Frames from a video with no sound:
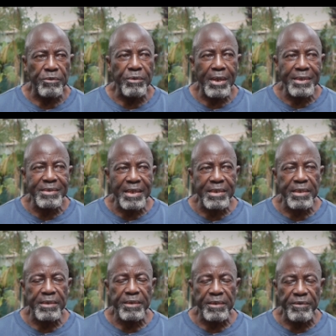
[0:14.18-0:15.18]
do not take
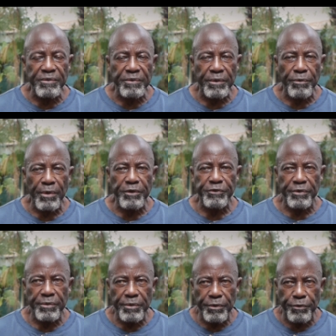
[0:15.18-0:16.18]
into
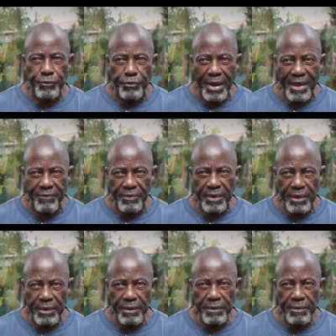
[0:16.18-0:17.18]
consideration
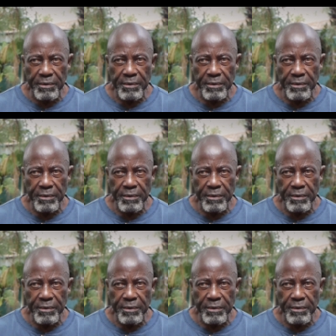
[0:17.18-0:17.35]
gravity.